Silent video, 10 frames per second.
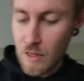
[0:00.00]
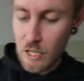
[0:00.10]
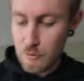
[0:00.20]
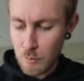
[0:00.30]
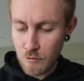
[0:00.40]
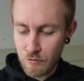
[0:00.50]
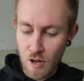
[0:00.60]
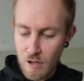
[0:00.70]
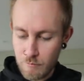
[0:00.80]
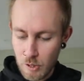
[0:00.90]
and then let's put a
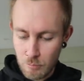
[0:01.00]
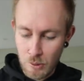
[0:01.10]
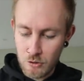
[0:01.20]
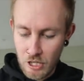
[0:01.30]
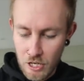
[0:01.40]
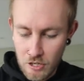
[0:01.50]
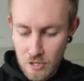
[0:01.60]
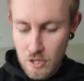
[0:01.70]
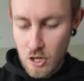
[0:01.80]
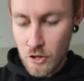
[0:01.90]
5mm bolt head
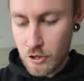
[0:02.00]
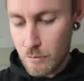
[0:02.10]
on the